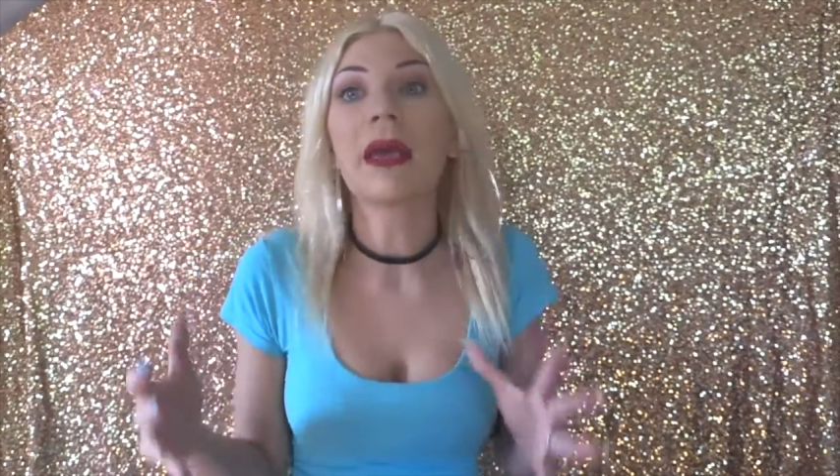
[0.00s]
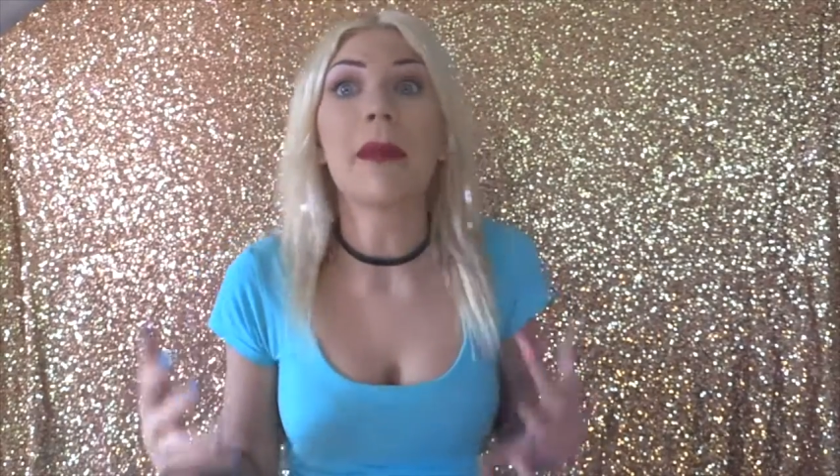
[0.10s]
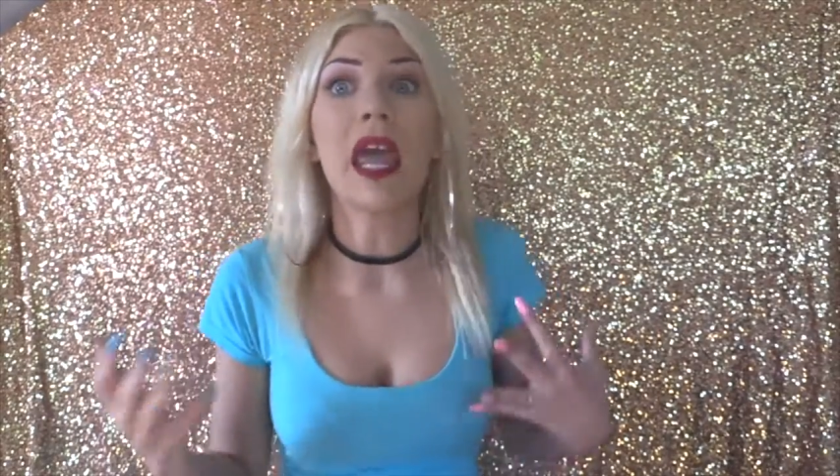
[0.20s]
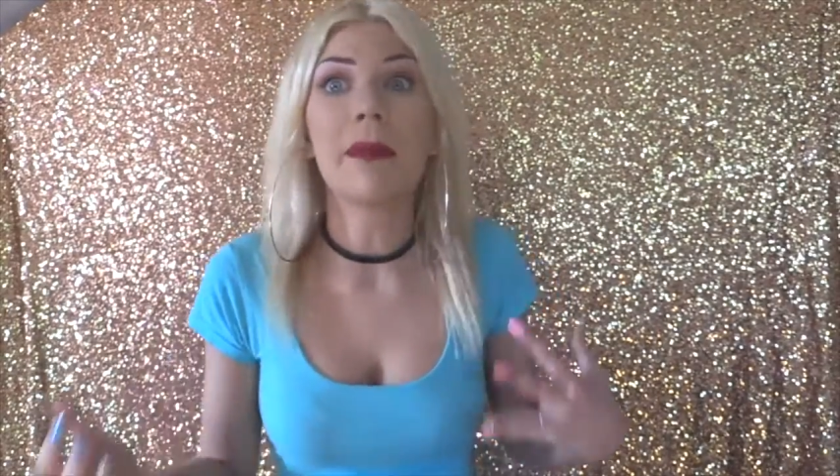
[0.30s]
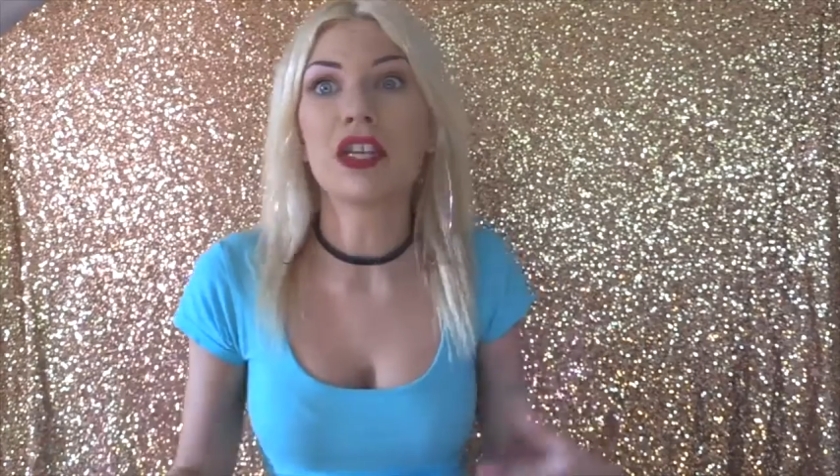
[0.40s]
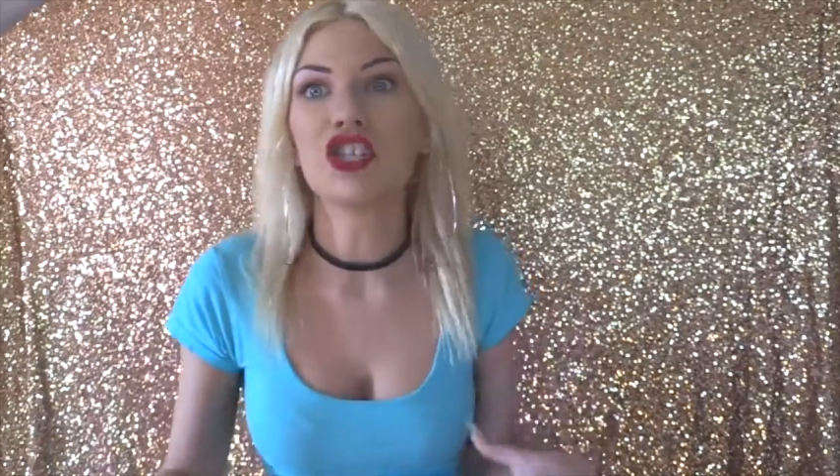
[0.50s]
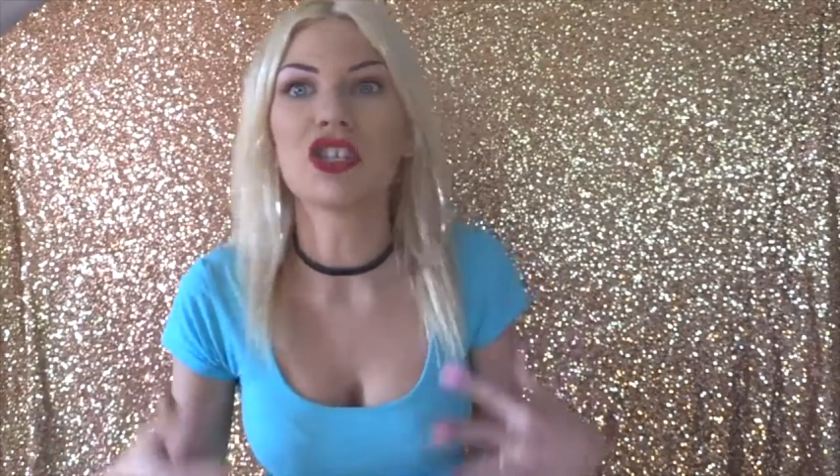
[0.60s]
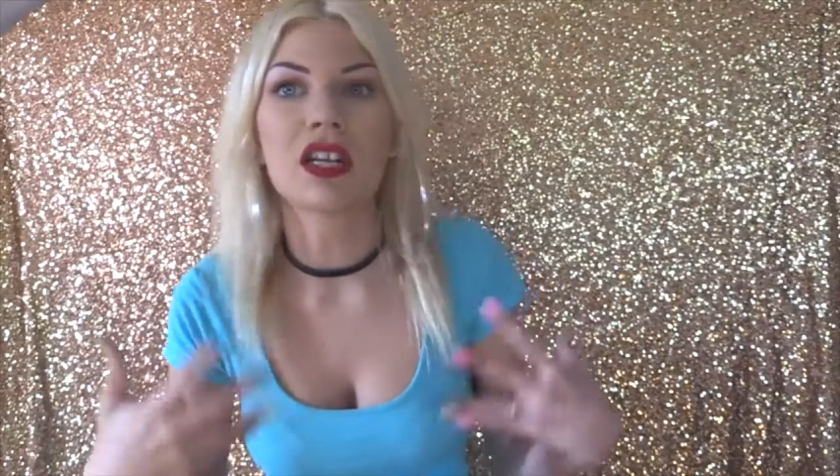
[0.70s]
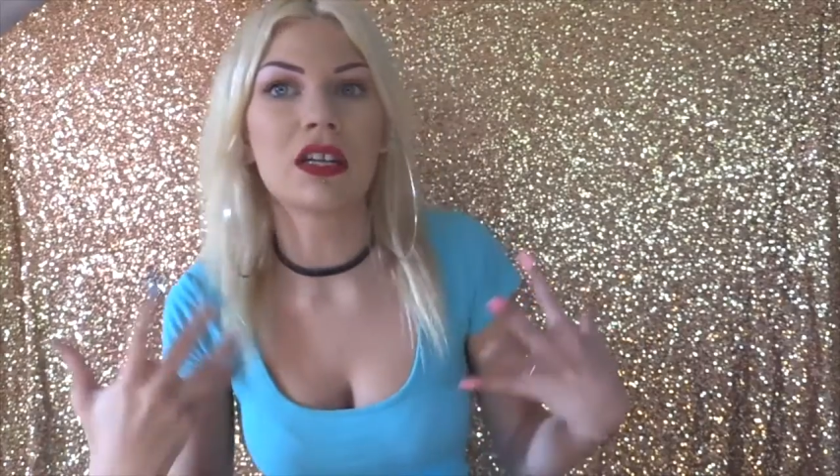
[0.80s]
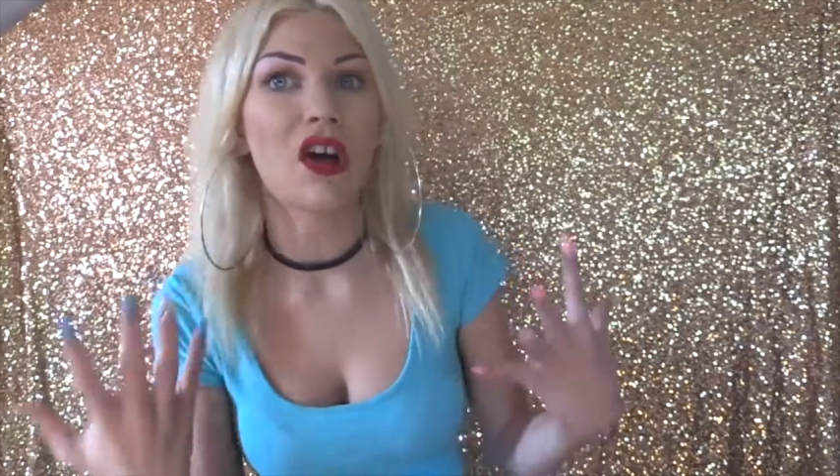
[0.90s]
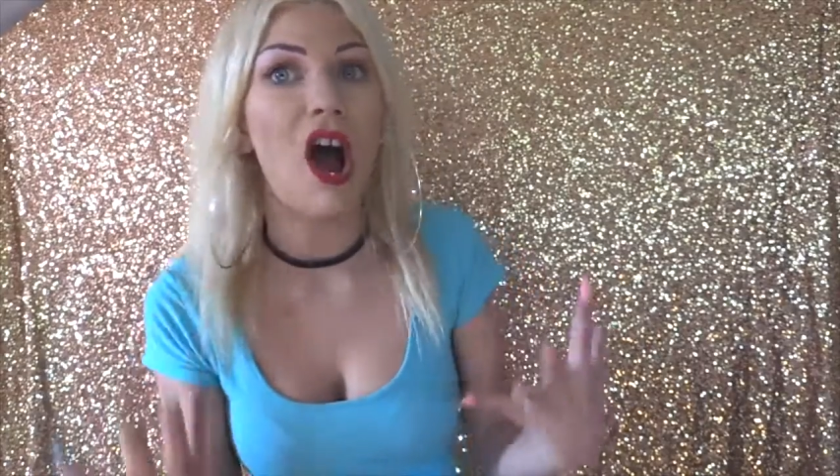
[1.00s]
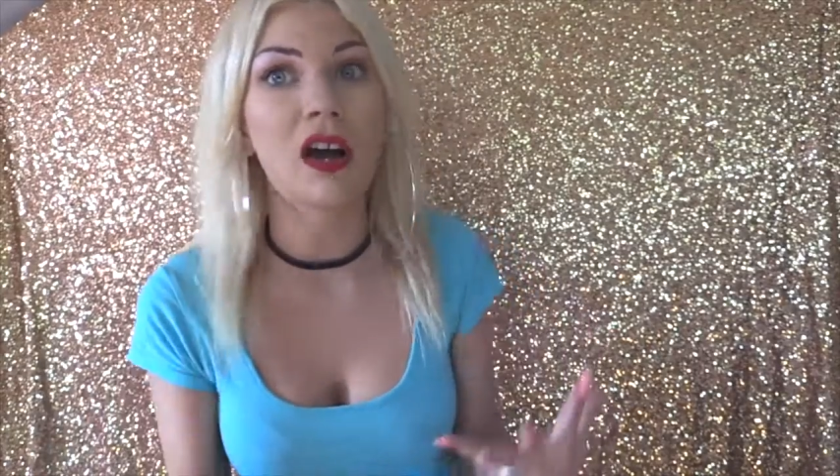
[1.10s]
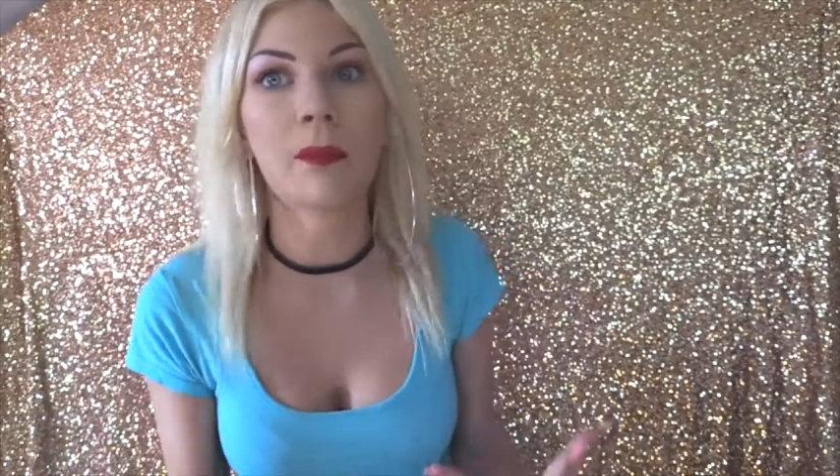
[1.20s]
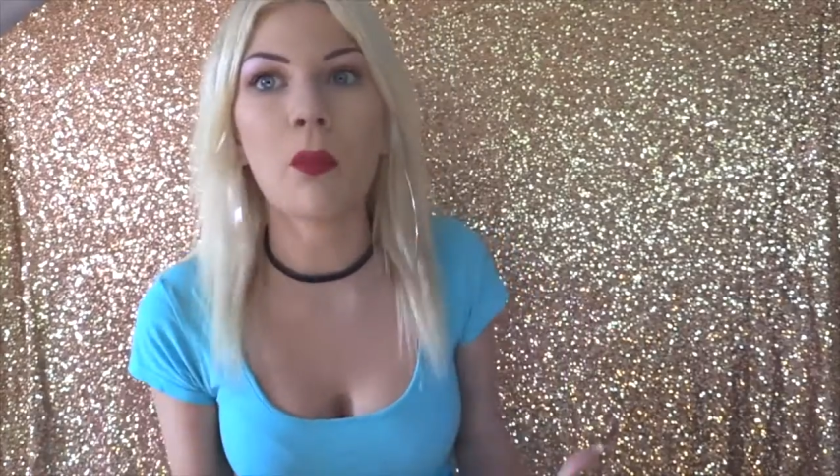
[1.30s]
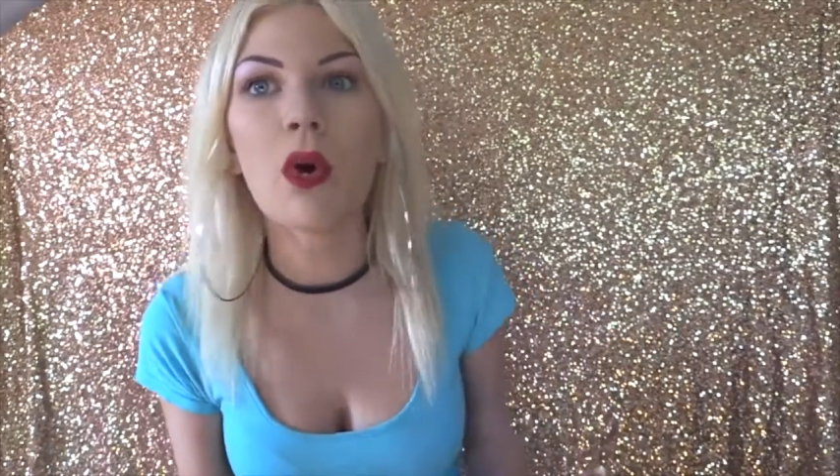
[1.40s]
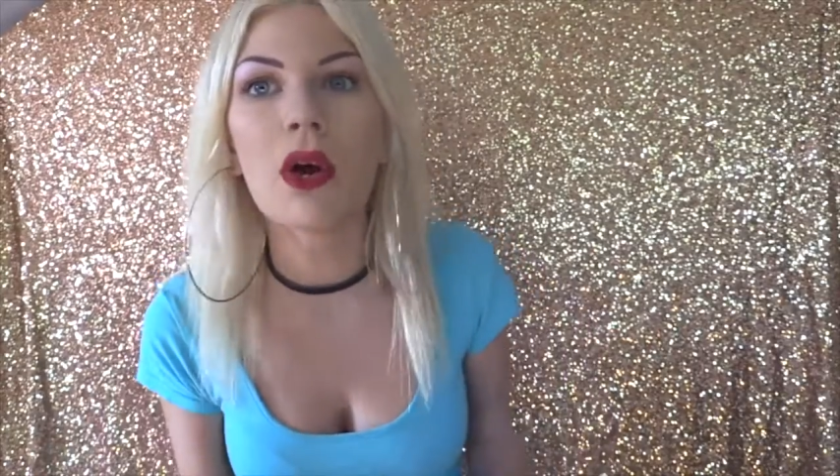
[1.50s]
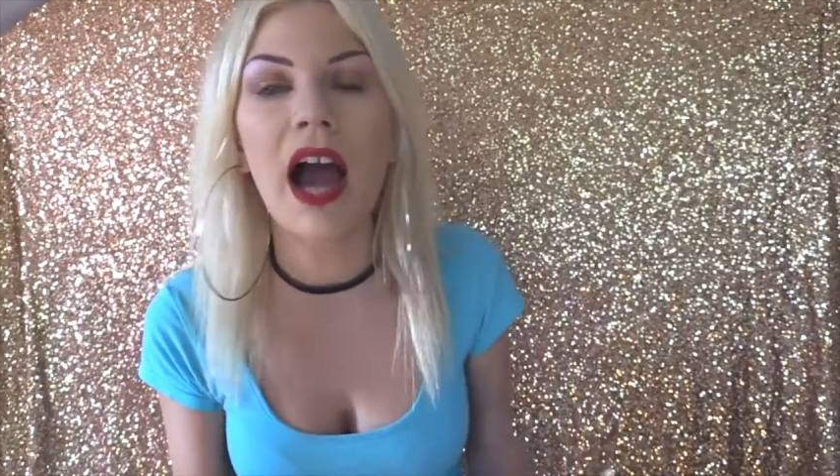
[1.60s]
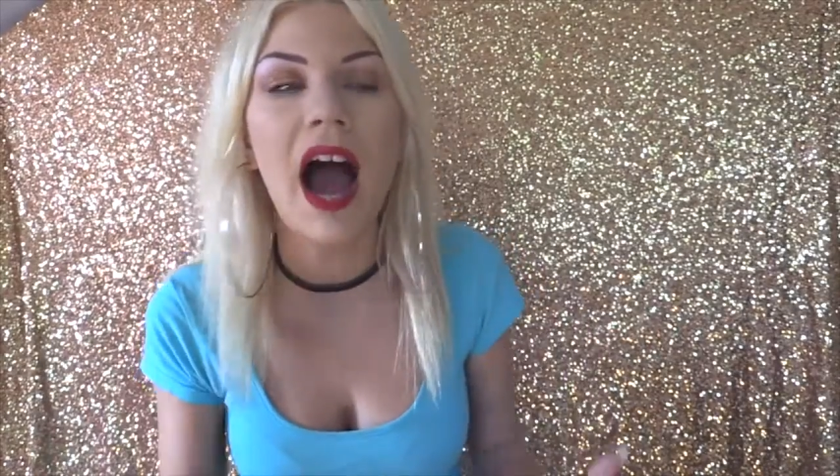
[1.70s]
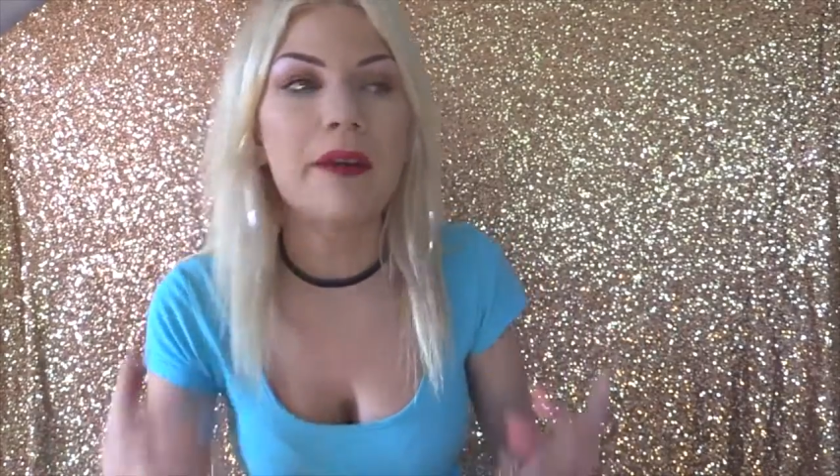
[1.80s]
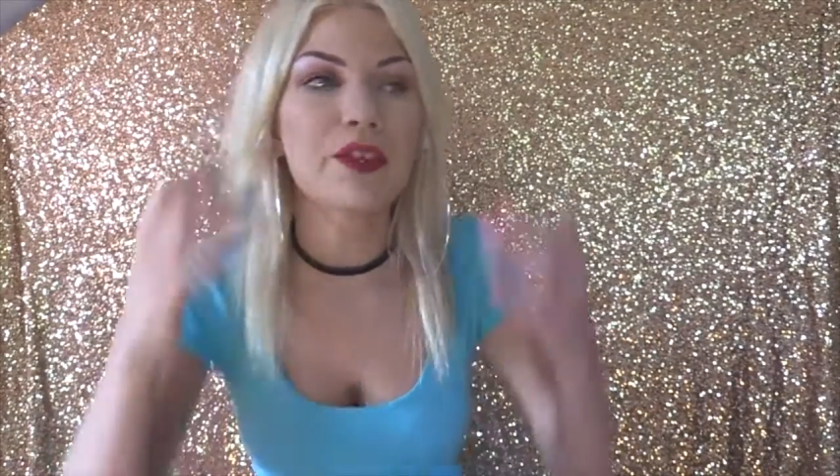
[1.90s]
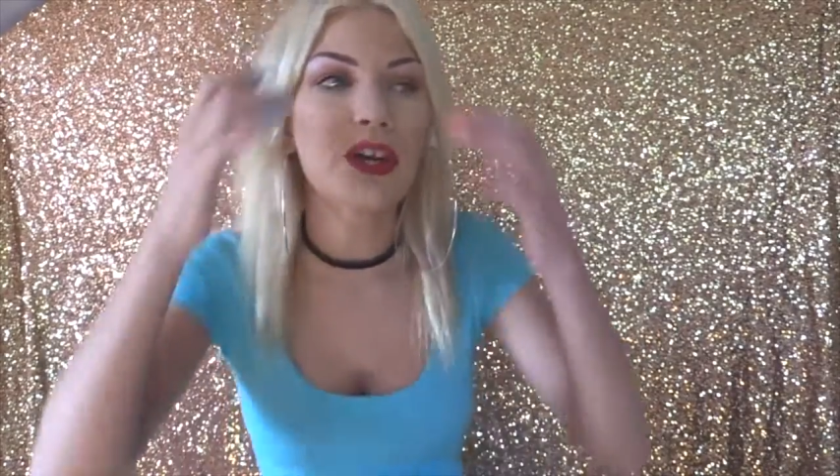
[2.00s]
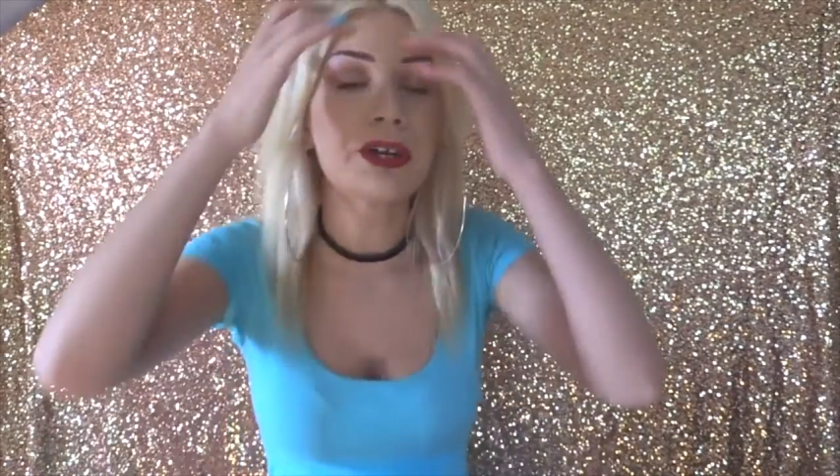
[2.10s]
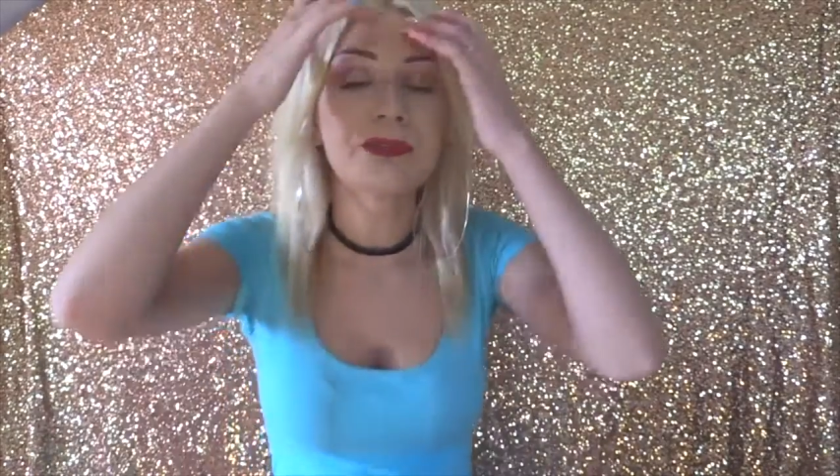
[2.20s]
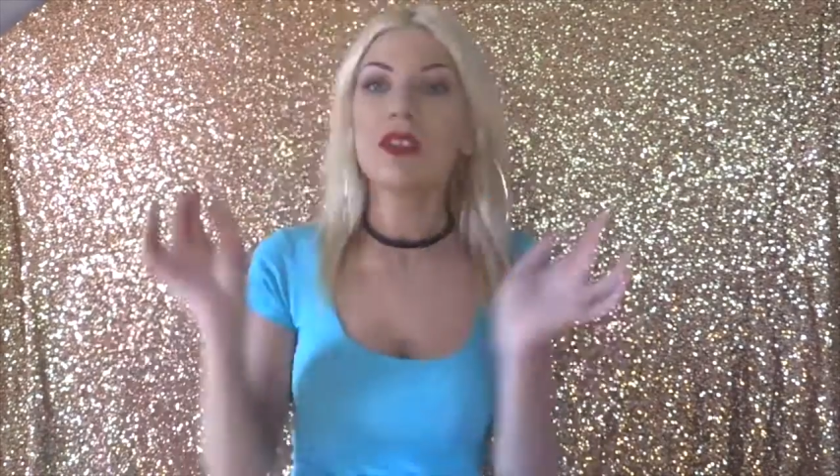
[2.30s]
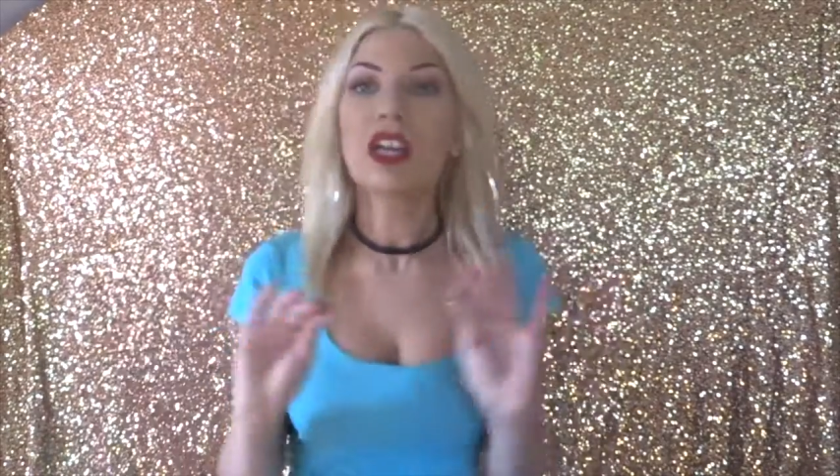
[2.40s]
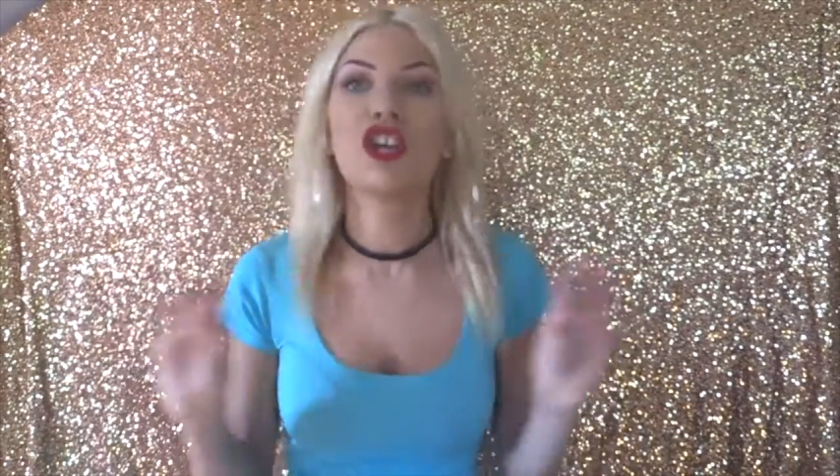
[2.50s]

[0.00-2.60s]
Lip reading: maybe she's gonna talk more after.